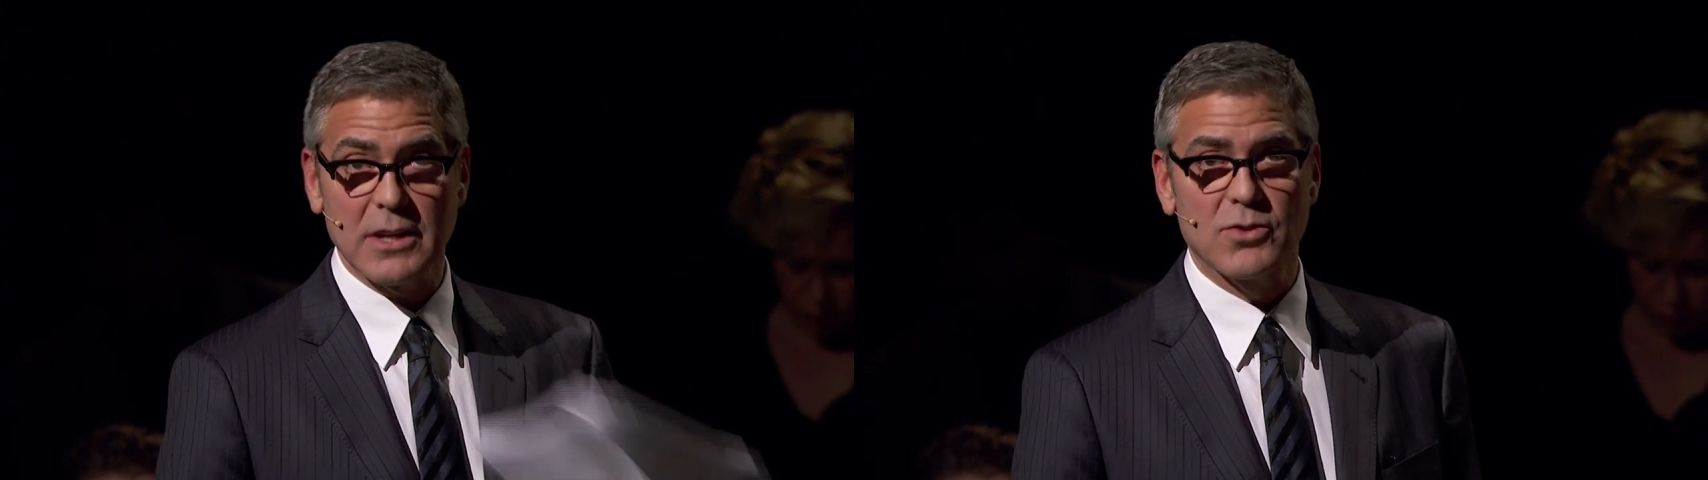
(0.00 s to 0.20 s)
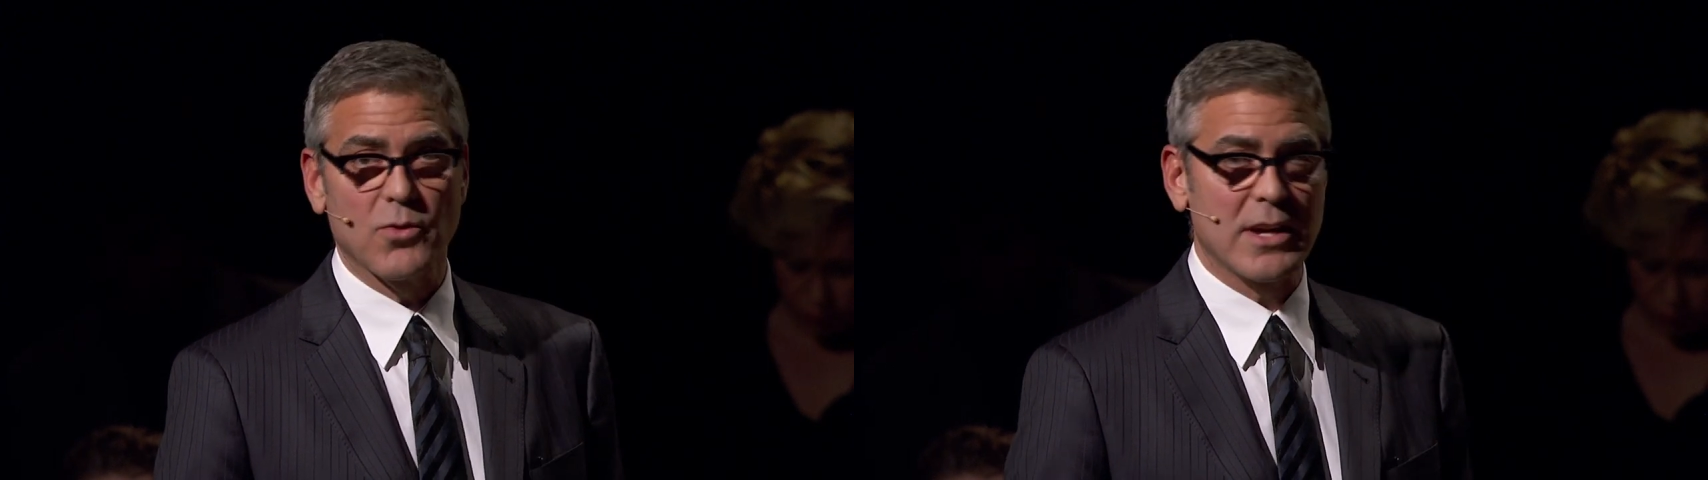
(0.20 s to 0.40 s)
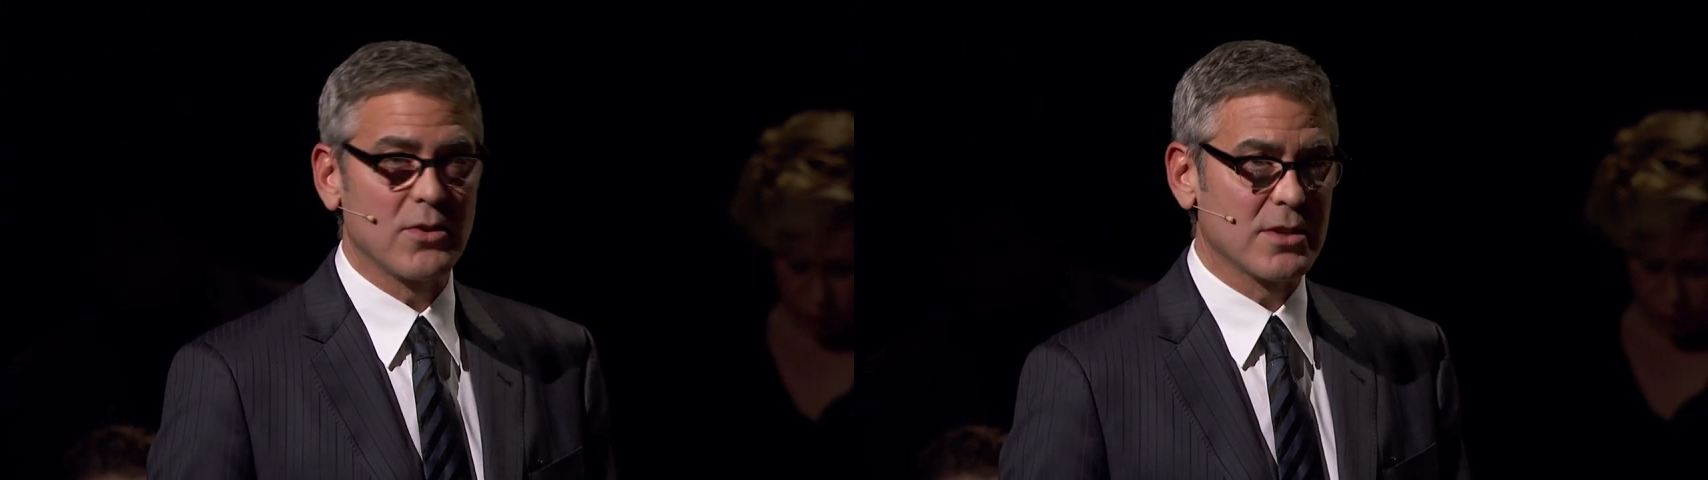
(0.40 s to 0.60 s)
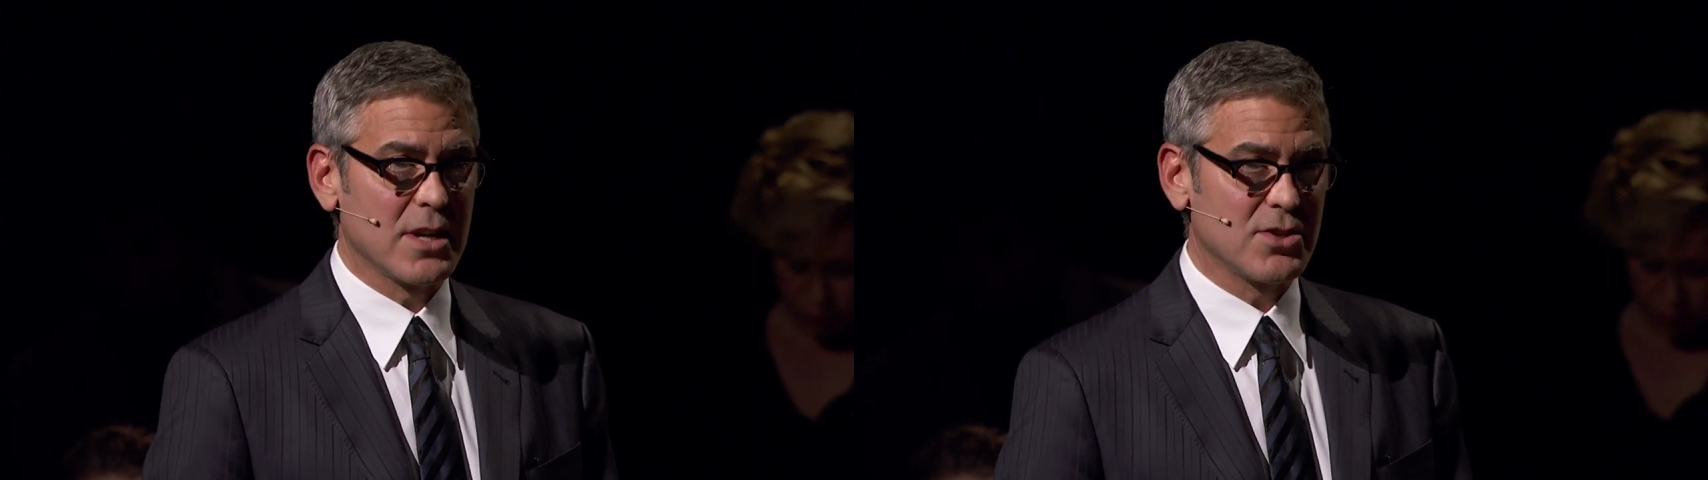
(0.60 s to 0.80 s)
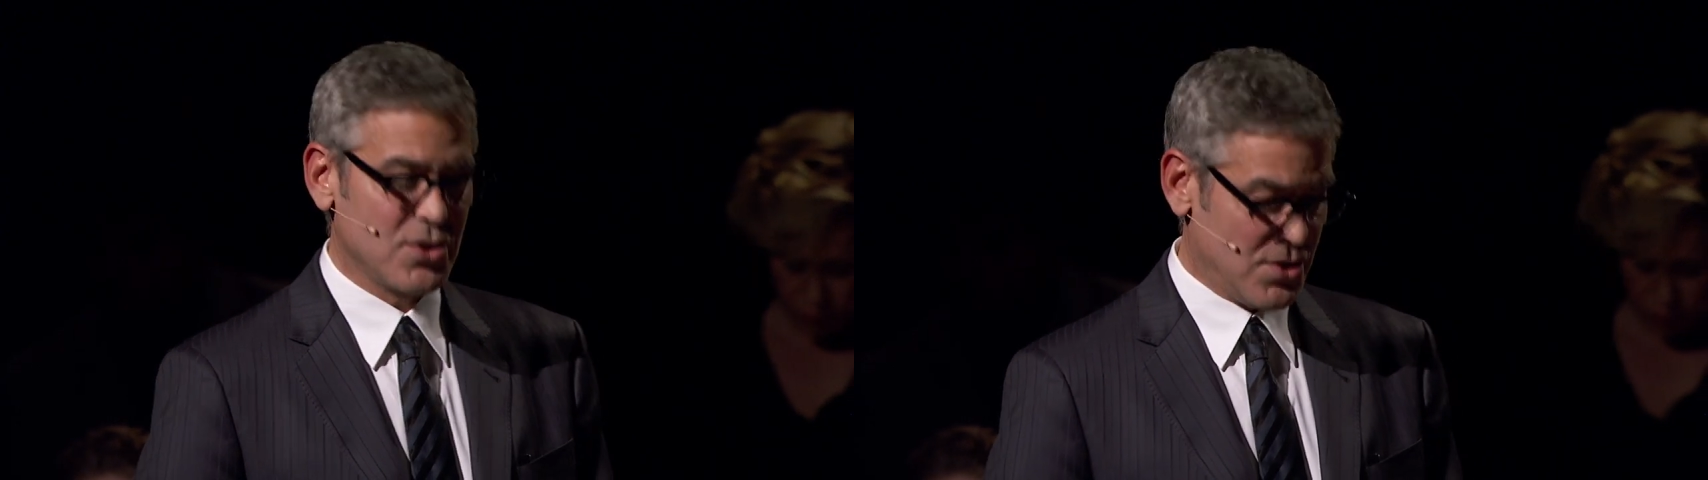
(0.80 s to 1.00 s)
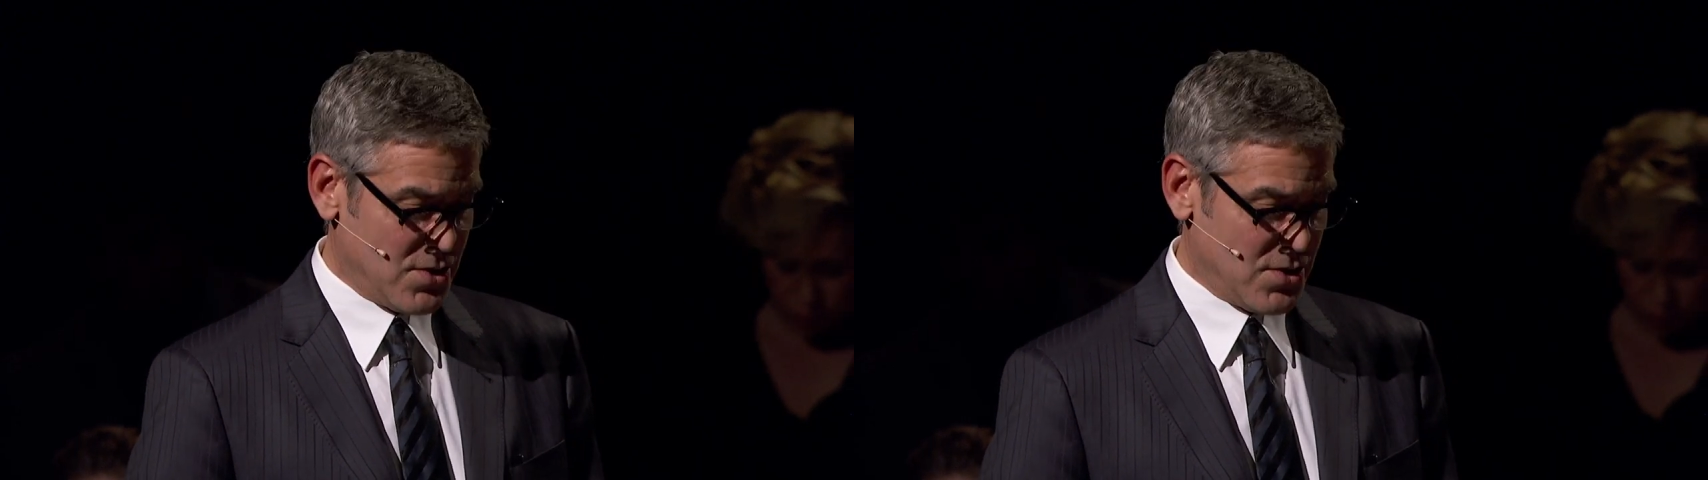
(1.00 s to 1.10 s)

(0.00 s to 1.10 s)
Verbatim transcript: direct your attention